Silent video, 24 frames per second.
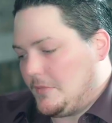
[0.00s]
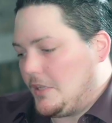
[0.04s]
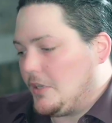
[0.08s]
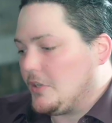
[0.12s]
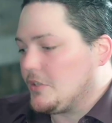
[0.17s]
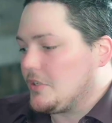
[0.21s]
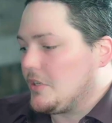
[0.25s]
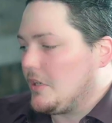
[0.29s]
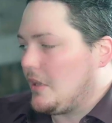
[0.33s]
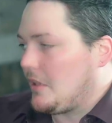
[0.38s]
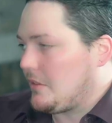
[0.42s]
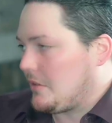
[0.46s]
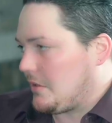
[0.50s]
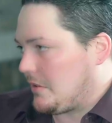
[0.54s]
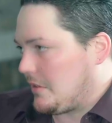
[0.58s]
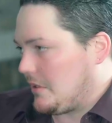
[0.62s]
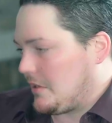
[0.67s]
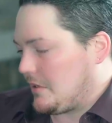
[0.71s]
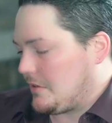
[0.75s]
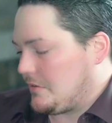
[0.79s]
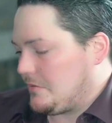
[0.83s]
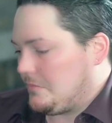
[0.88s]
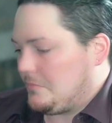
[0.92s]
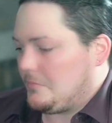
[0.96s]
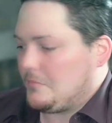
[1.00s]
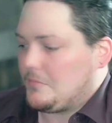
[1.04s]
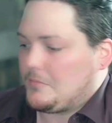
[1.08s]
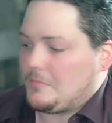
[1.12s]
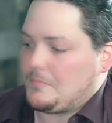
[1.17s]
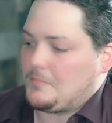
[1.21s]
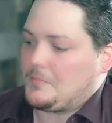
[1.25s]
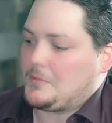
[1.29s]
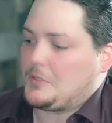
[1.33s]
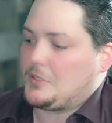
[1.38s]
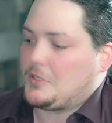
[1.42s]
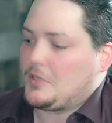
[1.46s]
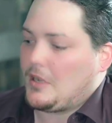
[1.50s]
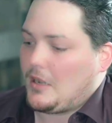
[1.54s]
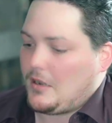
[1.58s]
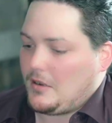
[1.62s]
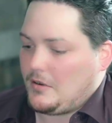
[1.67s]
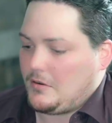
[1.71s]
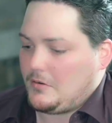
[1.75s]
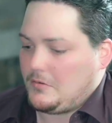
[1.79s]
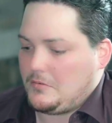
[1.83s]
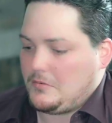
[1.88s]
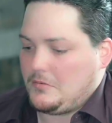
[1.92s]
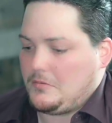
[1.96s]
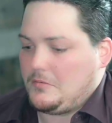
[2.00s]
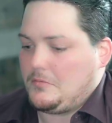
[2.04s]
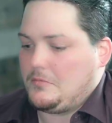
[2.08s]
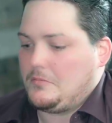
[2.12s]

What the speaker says: Here's another thing. So,